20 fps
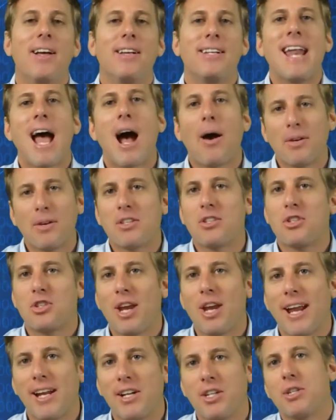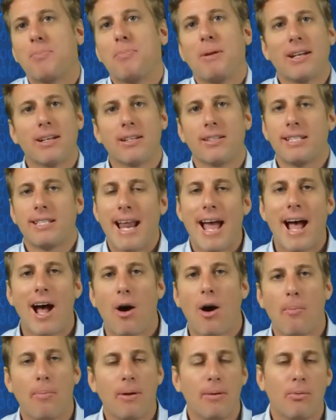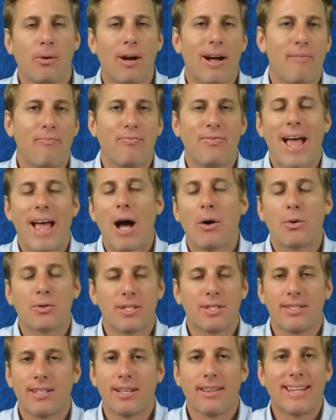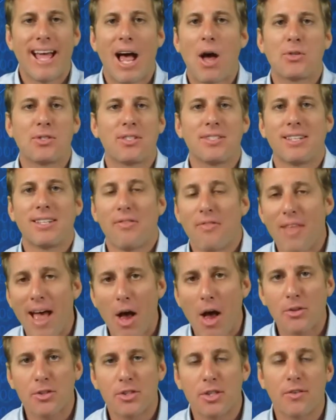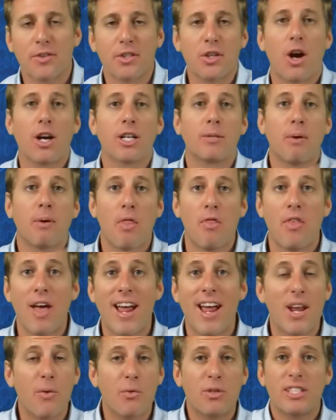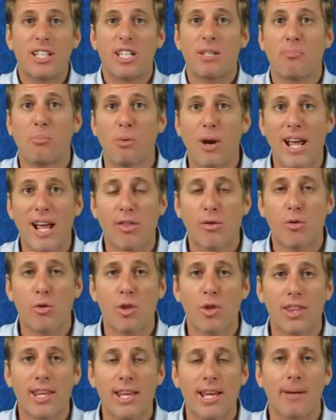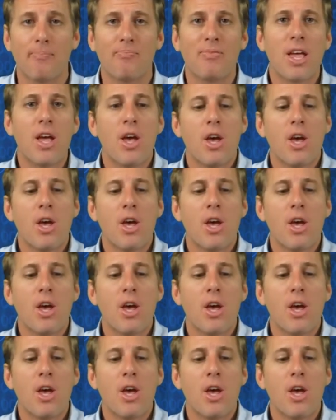Now it's changed because now people have thousands and thousands and thousands of songs, but then it was this breakthrough thing.